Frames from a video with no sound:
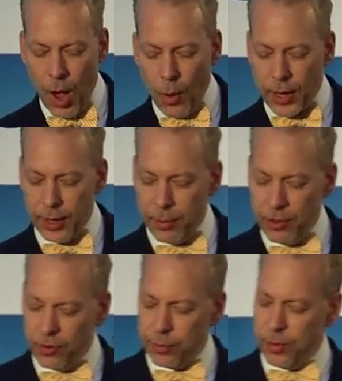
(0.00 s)
Okay, let me
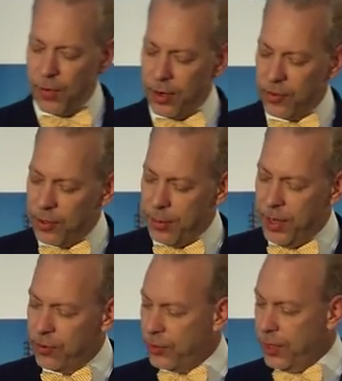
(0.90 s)
just move on to some
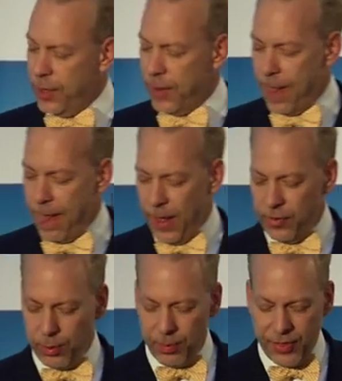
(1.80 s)
history
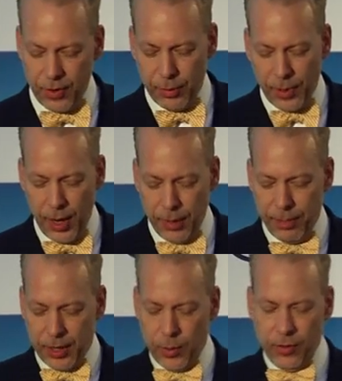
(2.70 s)
and some theory behind
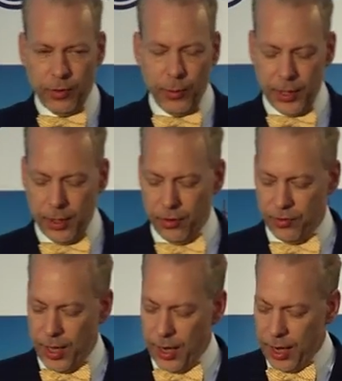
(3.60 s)
Bitcoin so we can
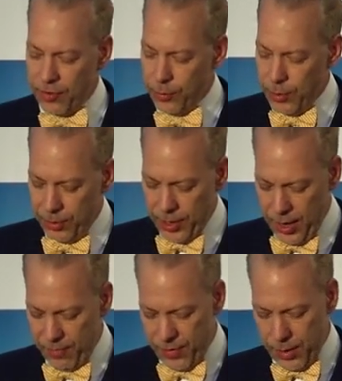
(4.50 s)
understand actually where we
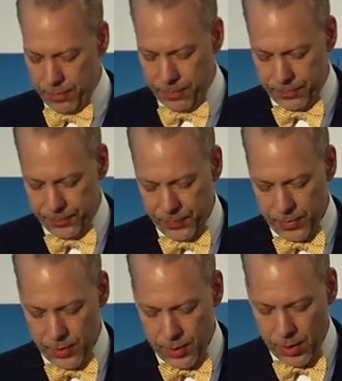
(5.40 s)
came from.
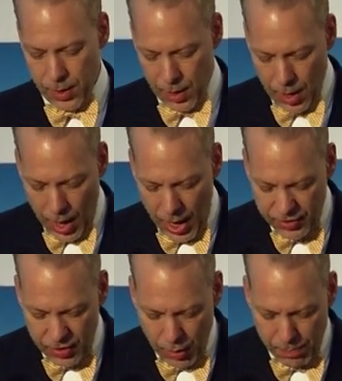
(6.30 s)
I
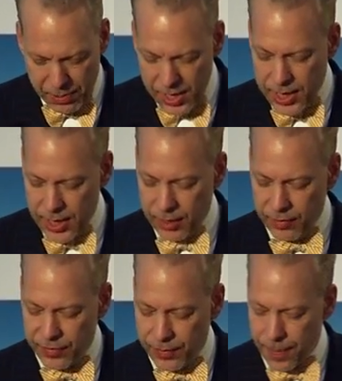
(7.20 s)
don't
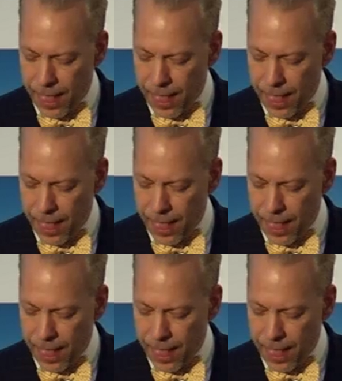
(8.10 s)
believe